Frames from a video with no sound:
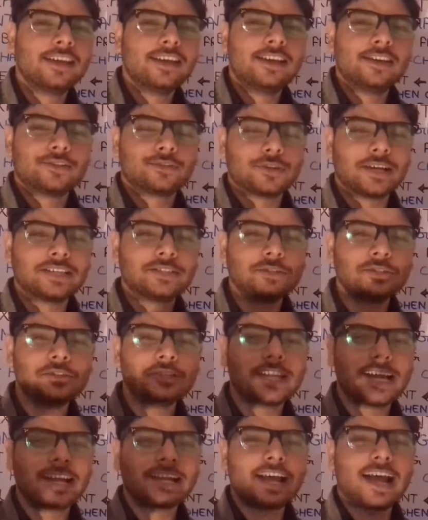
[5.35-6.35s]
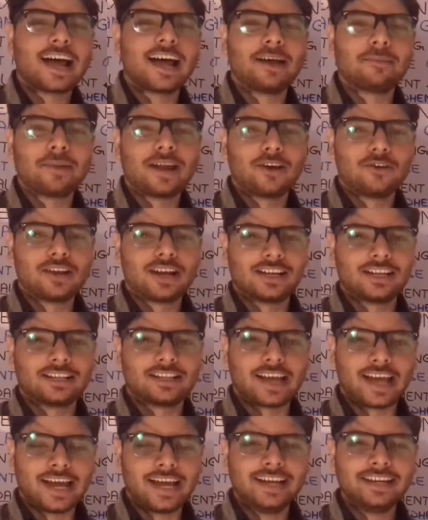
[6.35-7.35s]
So as you know that I am
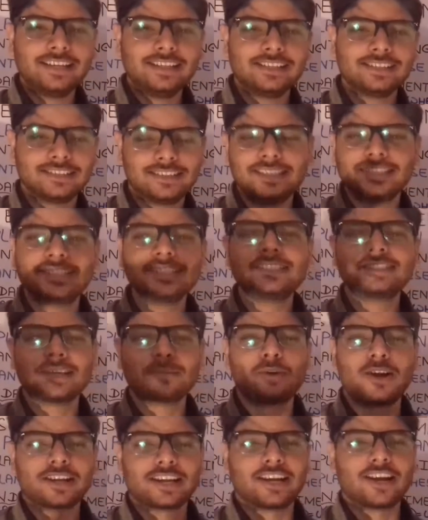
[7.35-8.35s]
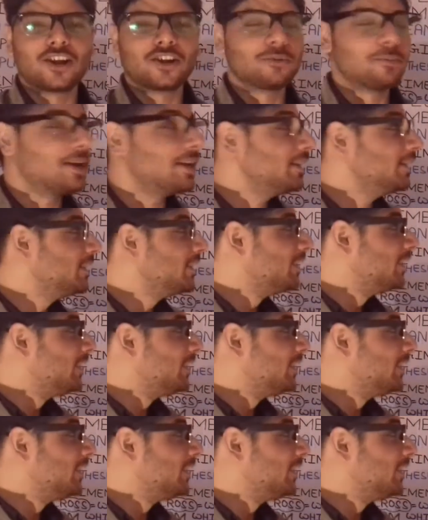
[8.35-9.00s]
RahulAnand and this is somewhat around my